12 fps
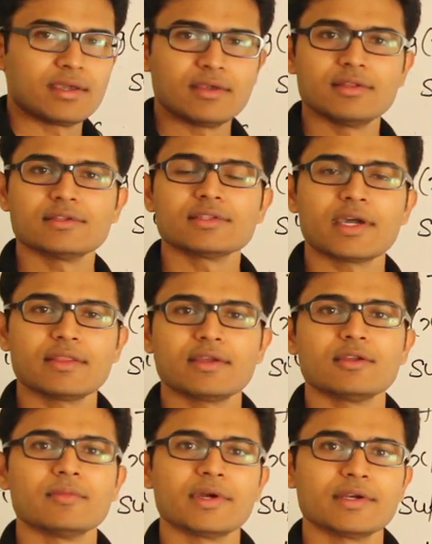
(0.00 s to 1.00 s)
In these 9
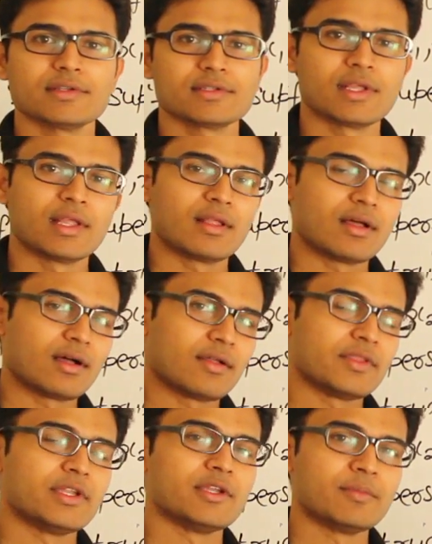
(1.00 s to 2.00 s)
elements,
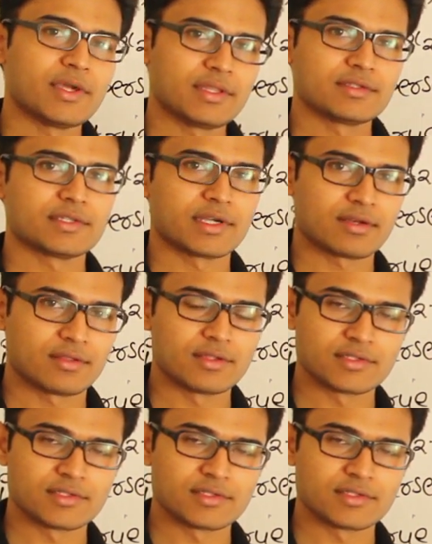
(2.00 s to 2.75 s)
the remaining set,